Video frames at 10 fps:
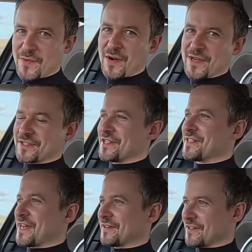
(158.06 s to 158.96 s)
might be able to
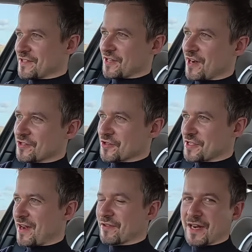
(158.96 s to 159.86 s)
detect that this car
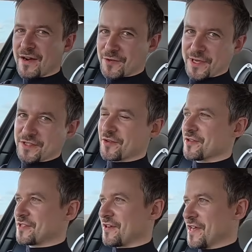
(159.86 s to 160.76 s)
does have a louder
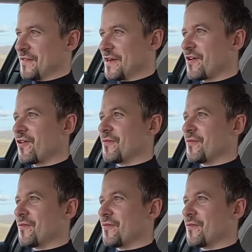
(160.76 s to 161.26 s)
exhaust on it. They're not